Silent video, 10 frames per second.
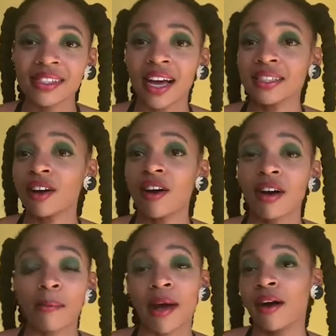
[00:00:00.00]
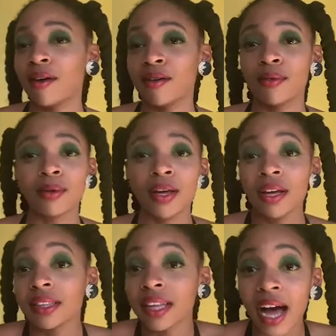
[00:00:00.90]
I talk about
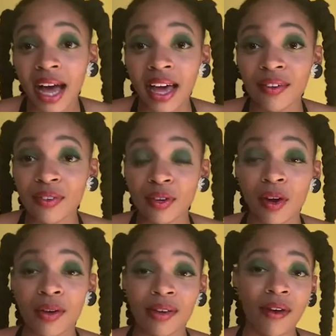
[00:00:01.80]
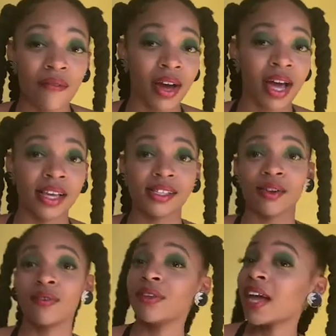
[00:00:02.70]
life, you know, give advice. So
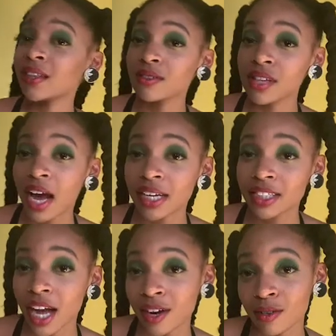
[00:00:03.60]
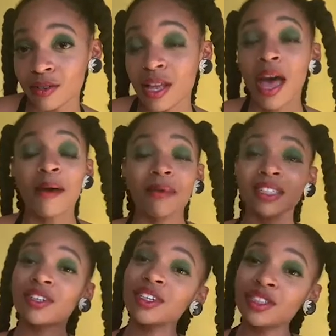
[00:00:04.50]
if you like those kind of channels, make
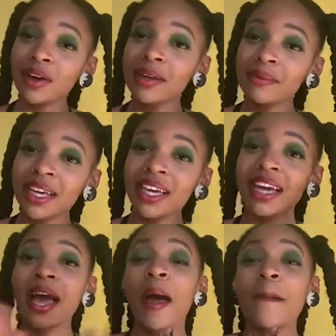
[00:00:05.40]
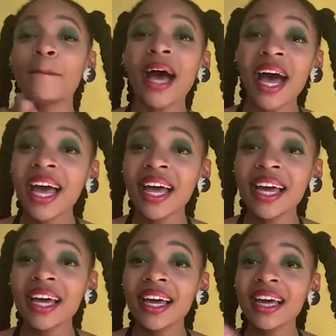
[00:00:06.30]
sure to join me.
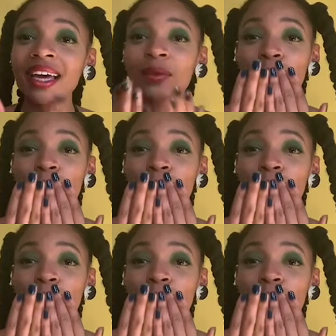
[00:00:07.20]
Bye.